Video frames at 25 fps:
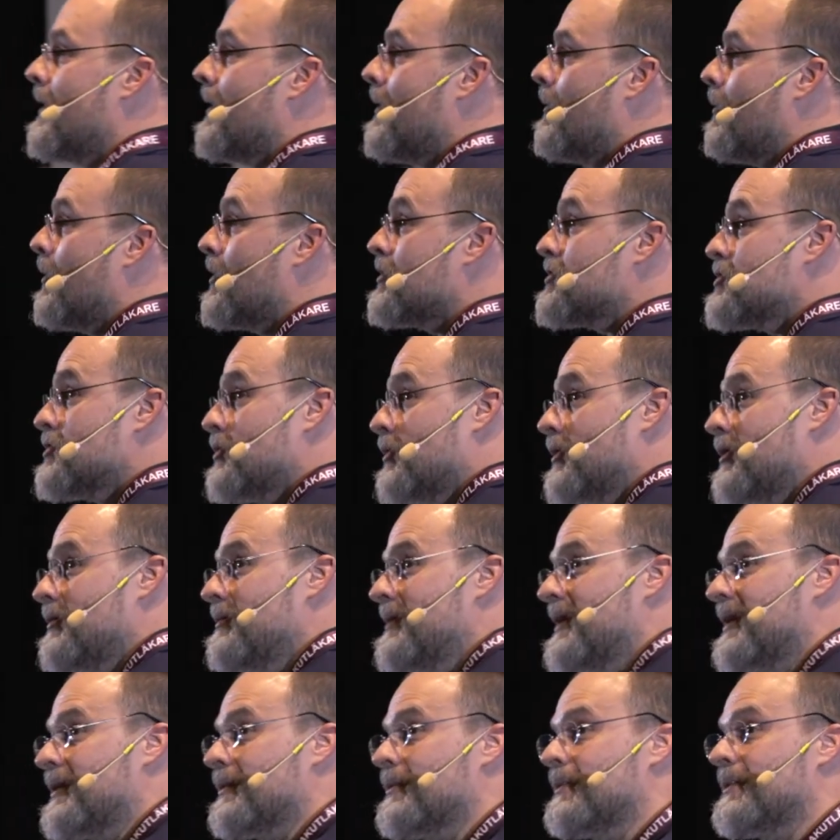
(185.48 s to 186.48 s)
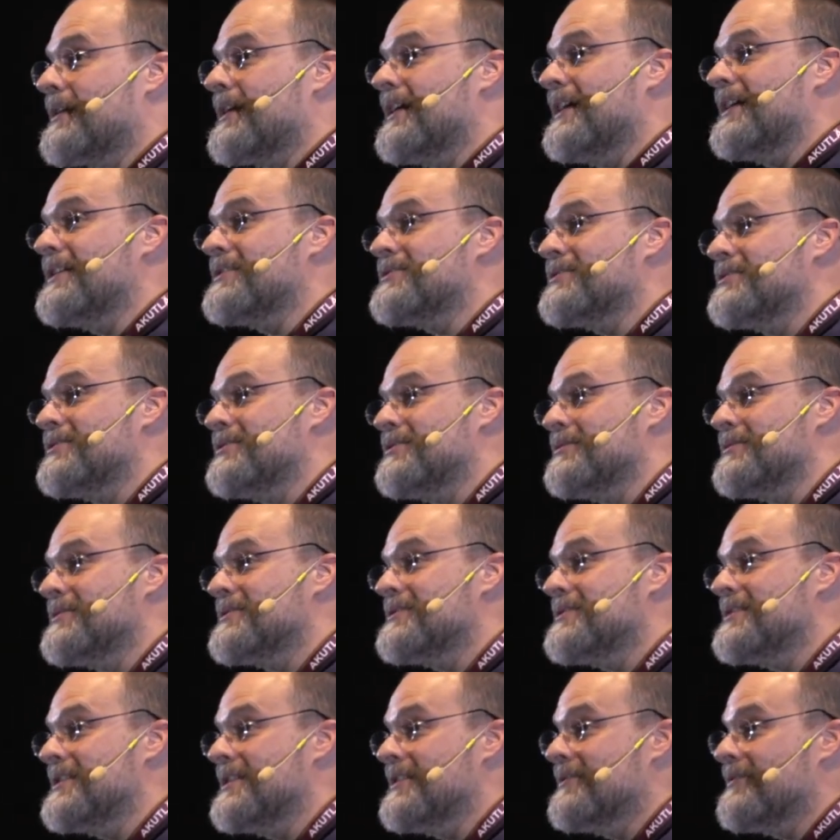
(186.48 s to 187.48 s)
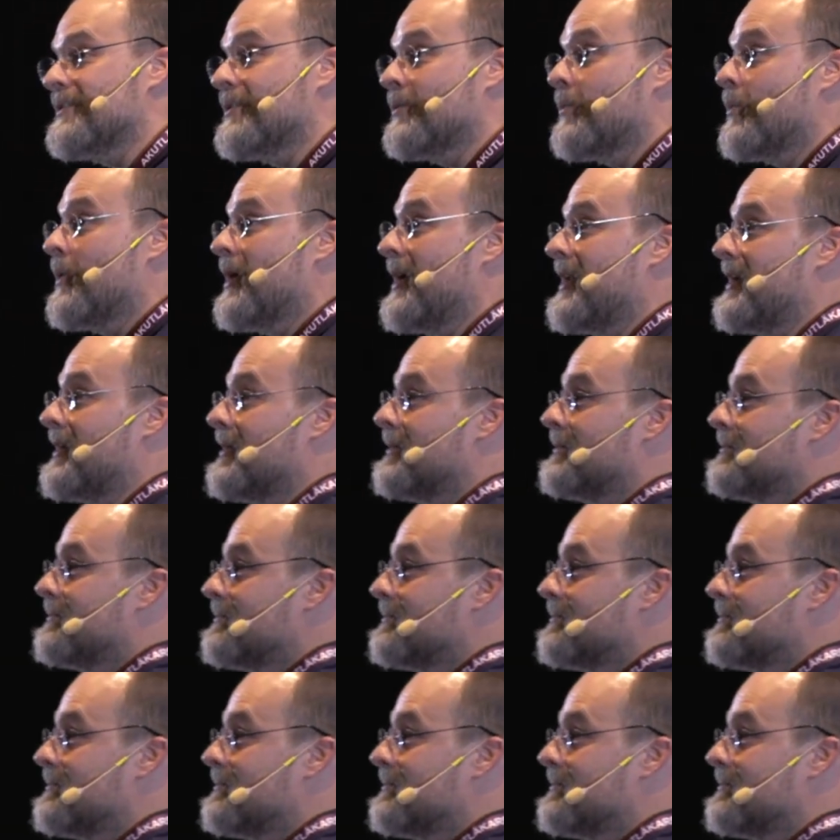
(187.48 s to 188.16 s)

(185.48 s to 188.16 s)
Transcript: What sort of medical care should you receive and when?